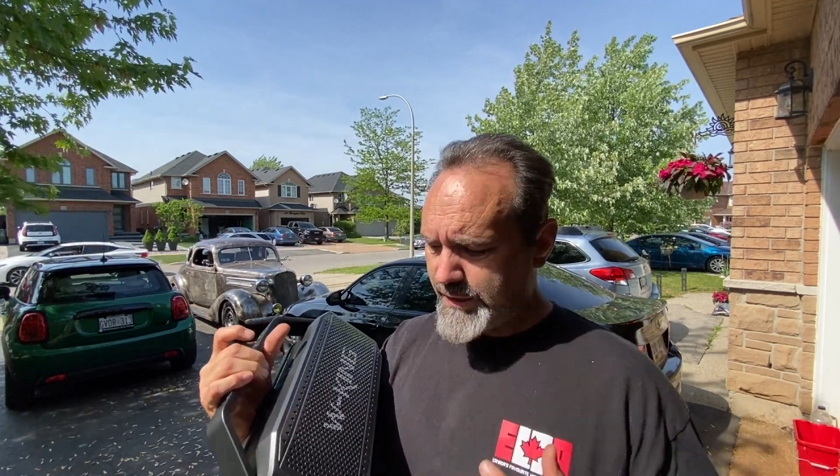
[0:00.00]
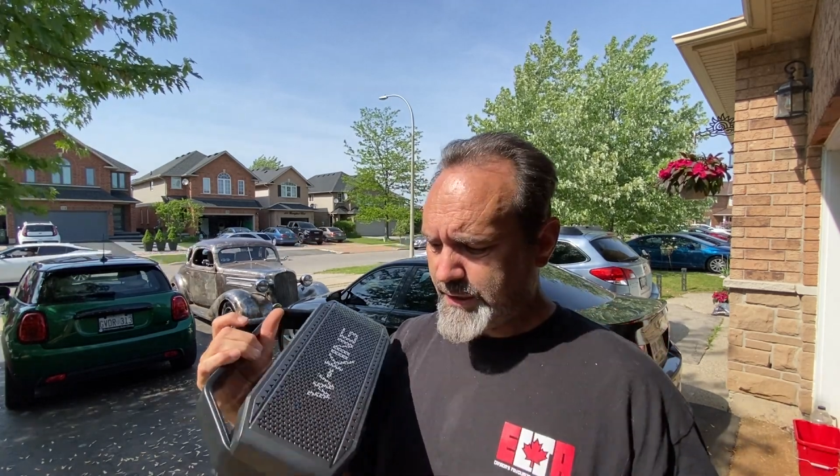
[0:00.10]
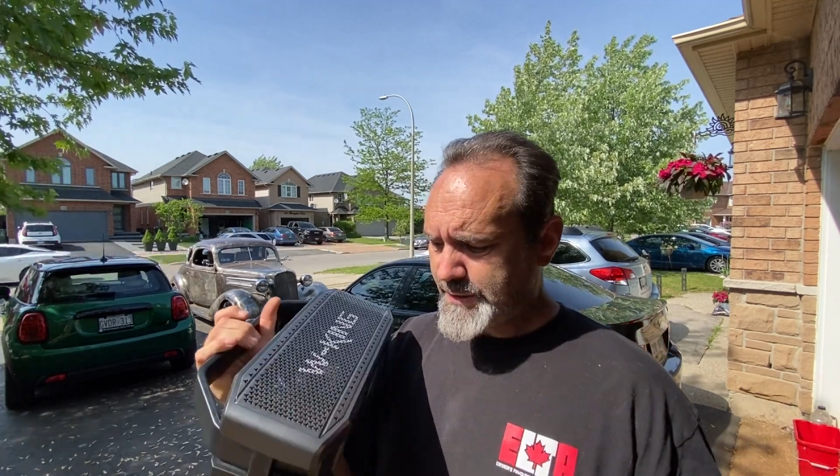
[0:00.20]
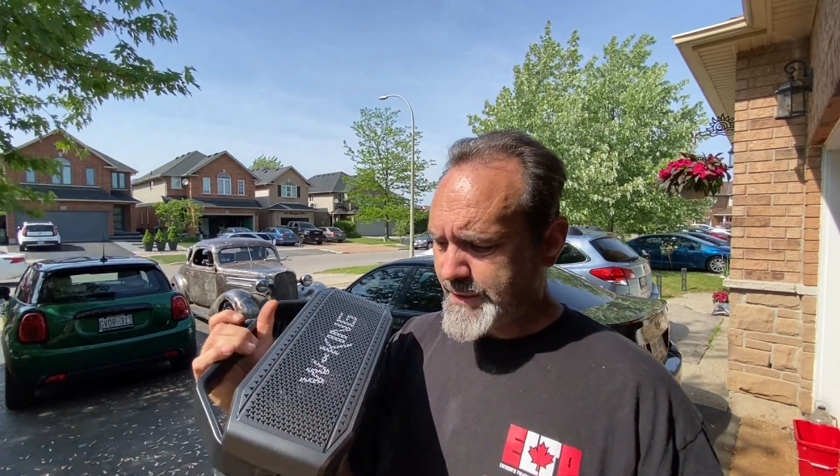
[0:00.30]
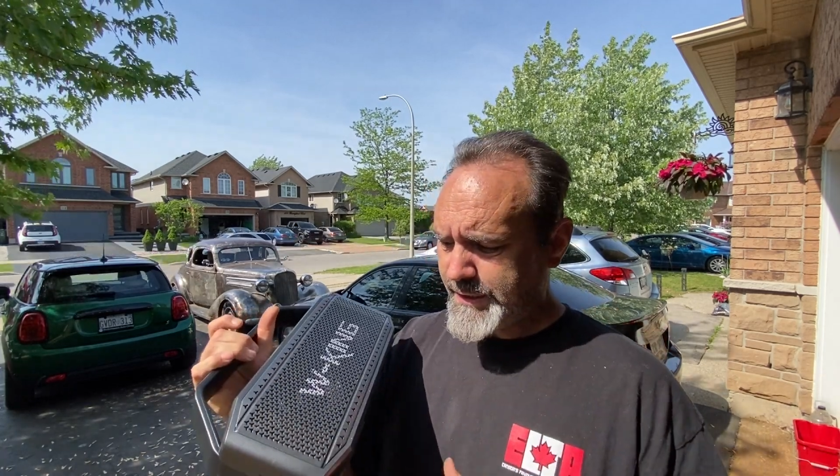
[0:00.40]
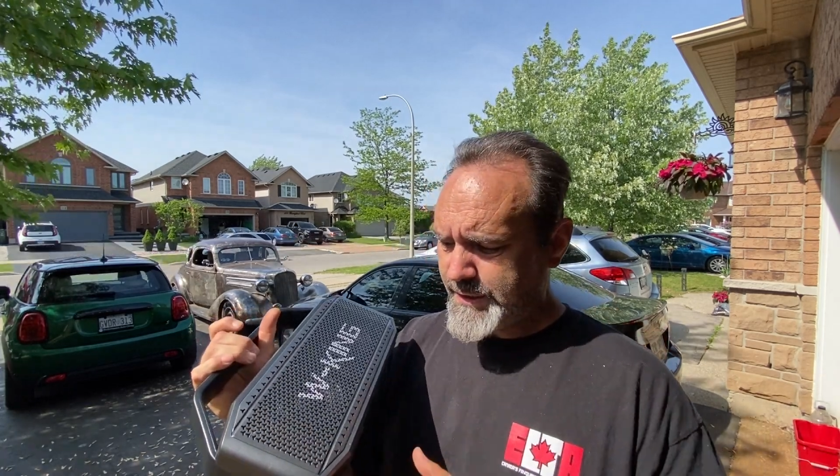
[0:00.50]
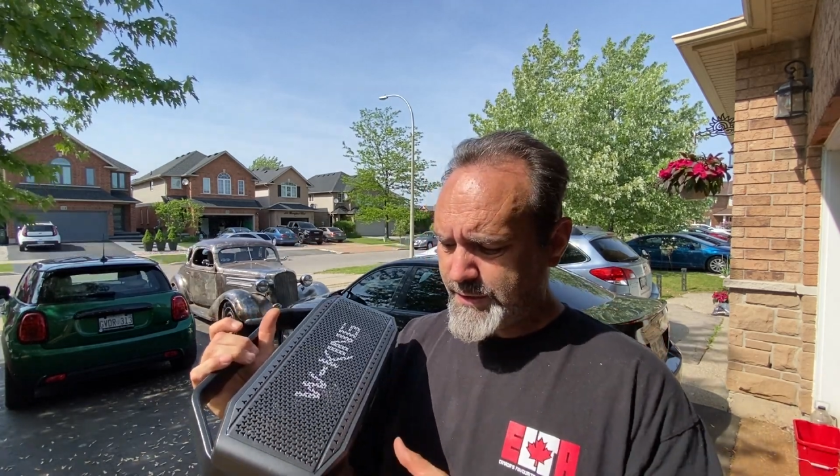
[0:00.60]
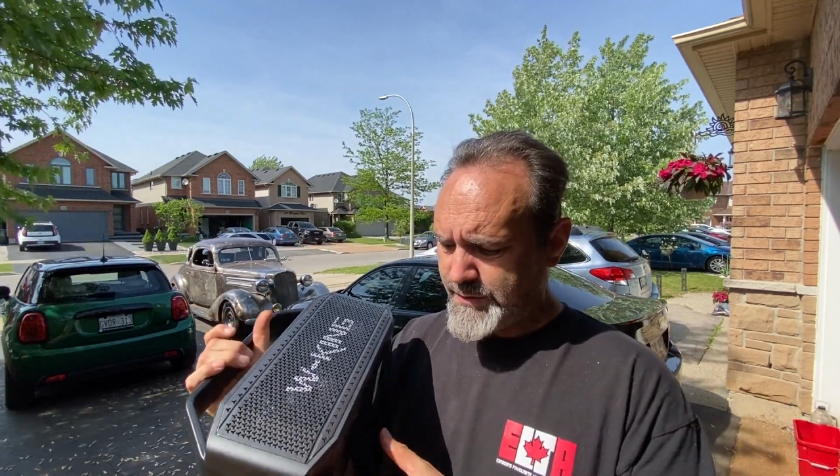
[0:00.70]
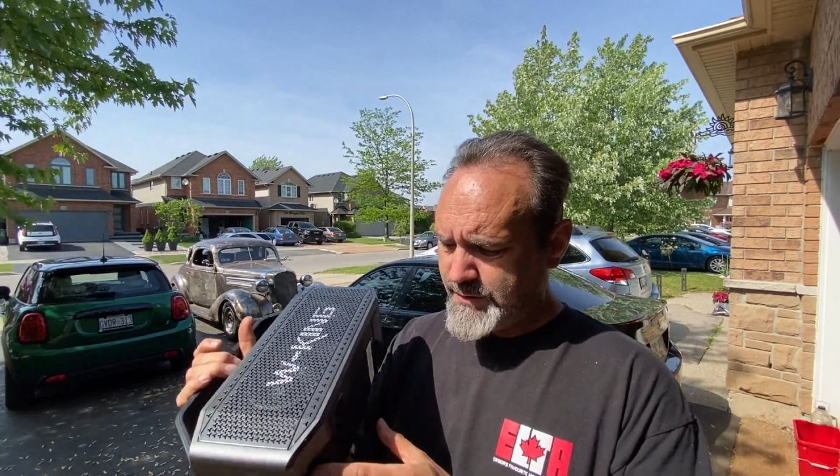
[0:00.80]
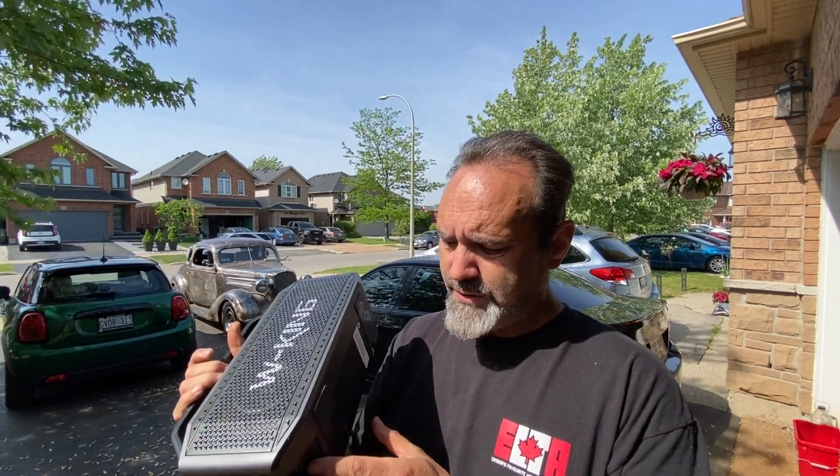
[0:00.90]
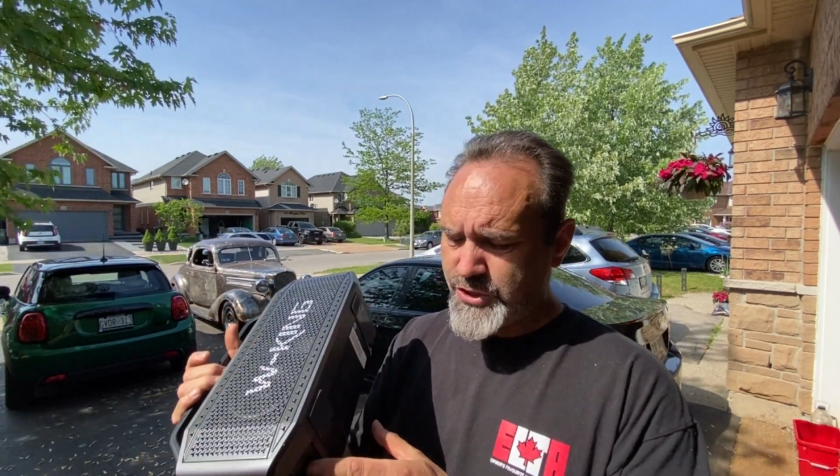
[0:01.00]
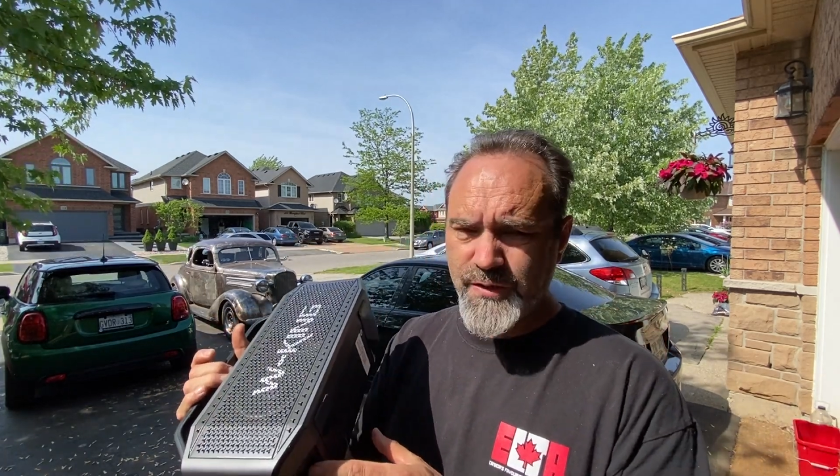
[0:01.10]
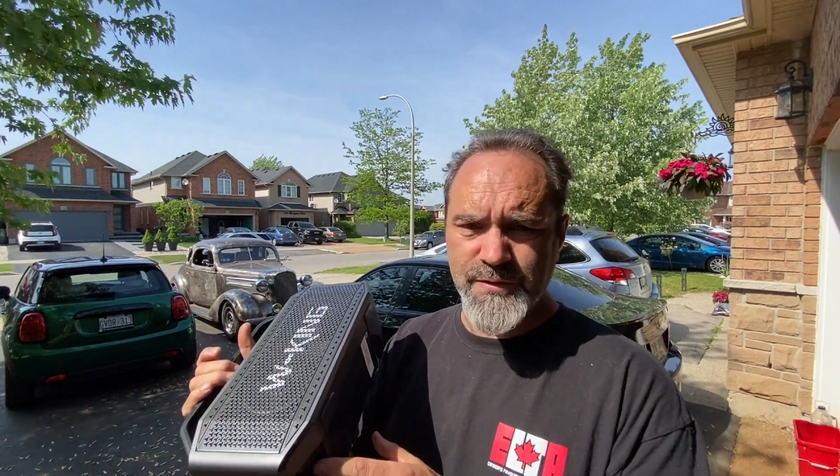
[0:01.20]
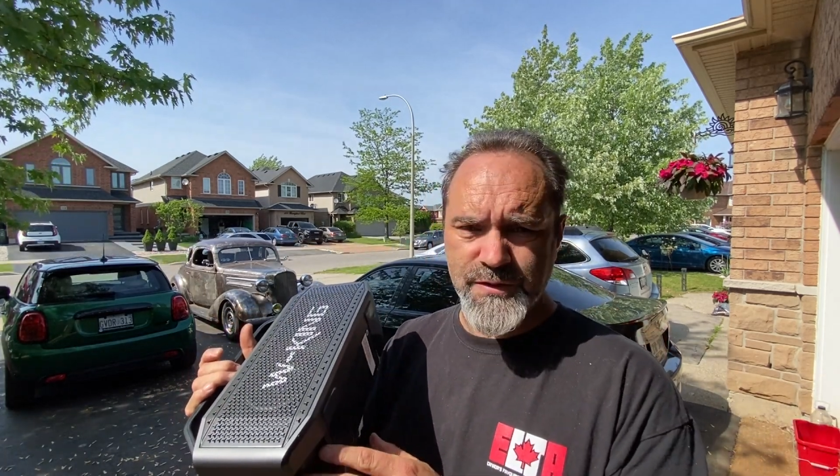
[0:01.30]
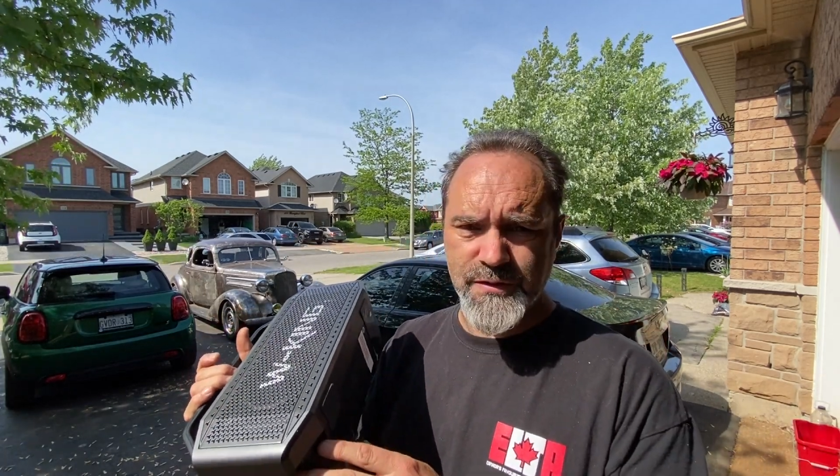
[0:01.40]
because I think it
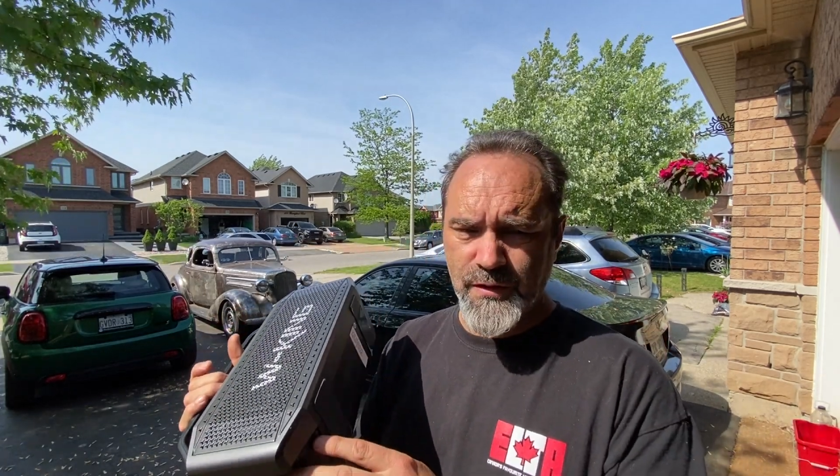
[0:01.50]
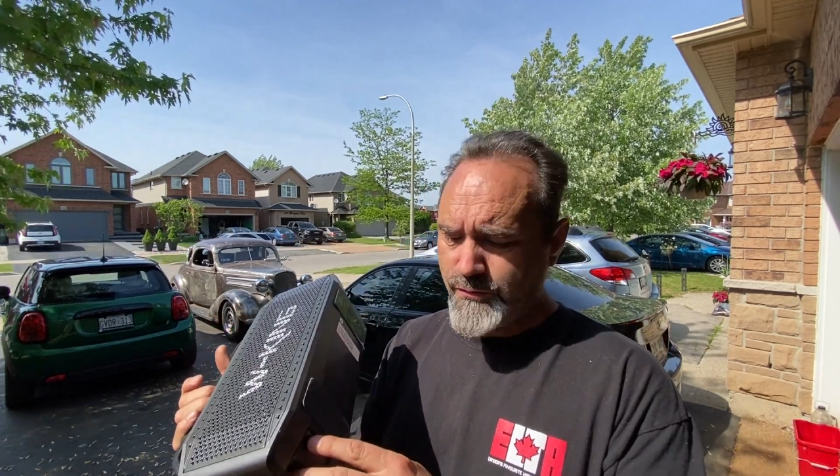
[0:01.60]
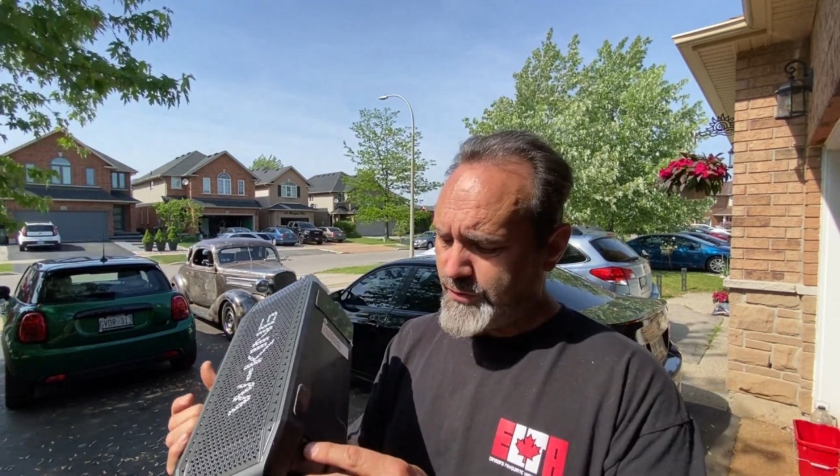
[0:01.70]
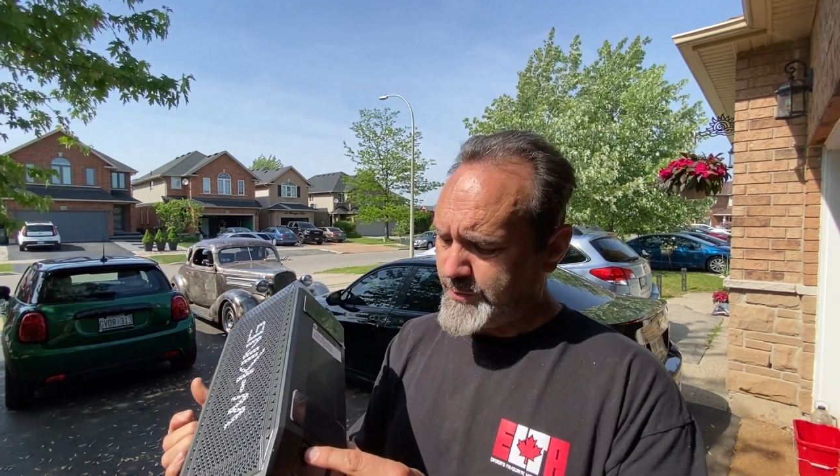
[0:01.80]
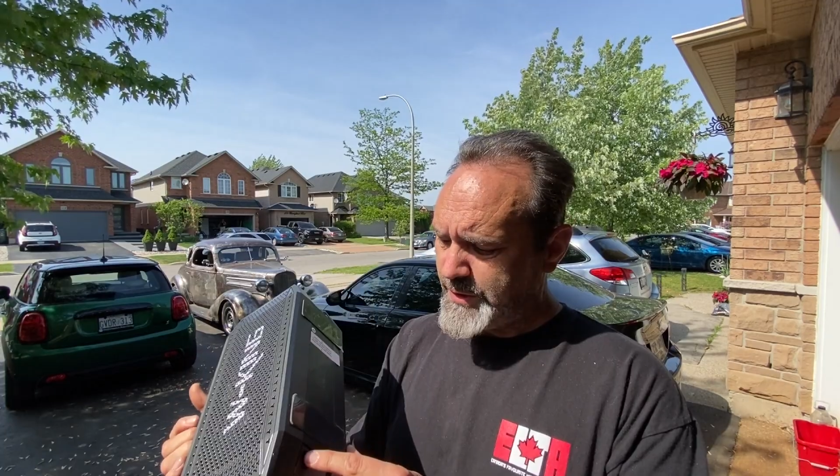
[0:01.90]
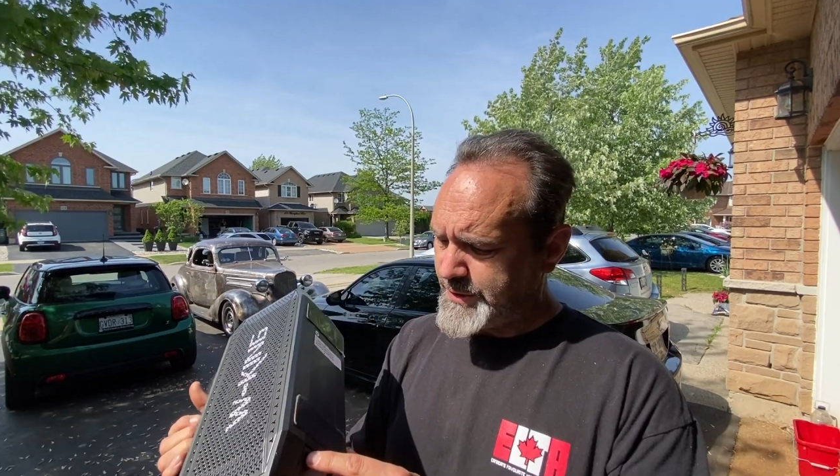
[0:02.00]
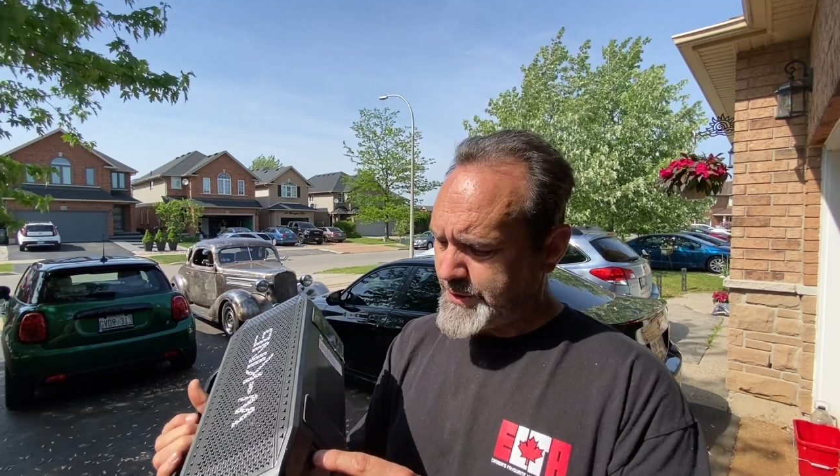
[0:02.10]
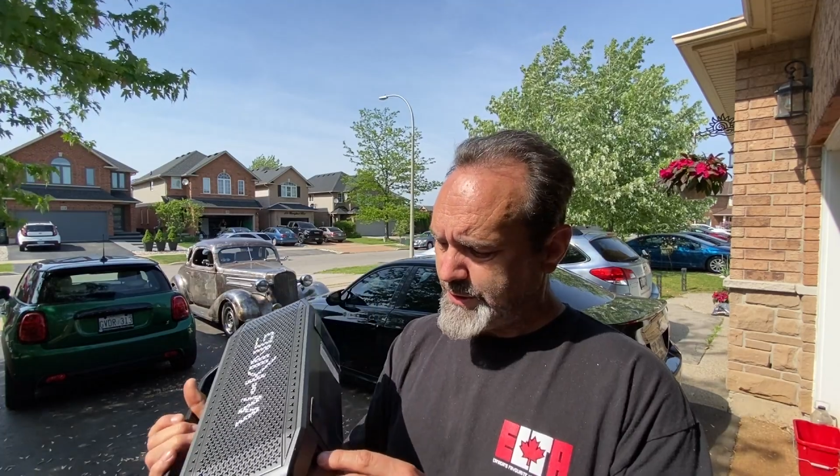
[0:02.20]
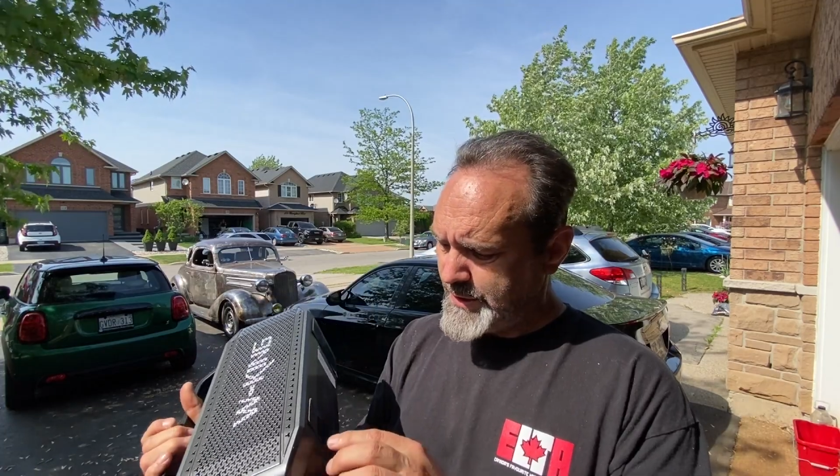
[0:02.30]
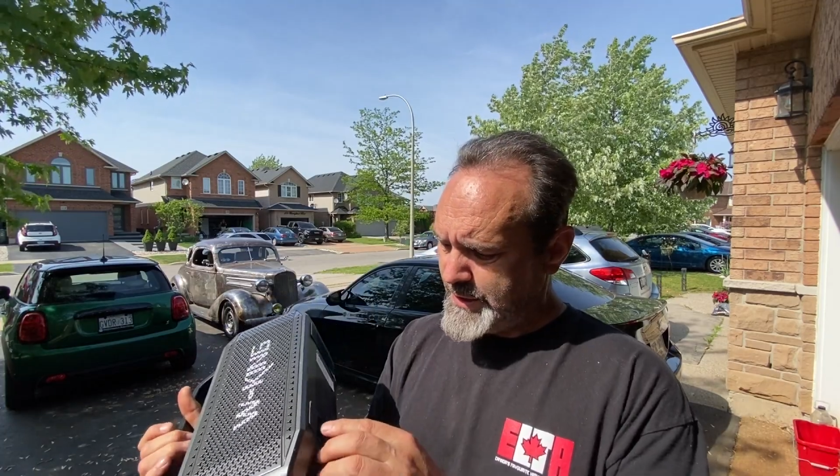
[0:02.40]
ships to all those places.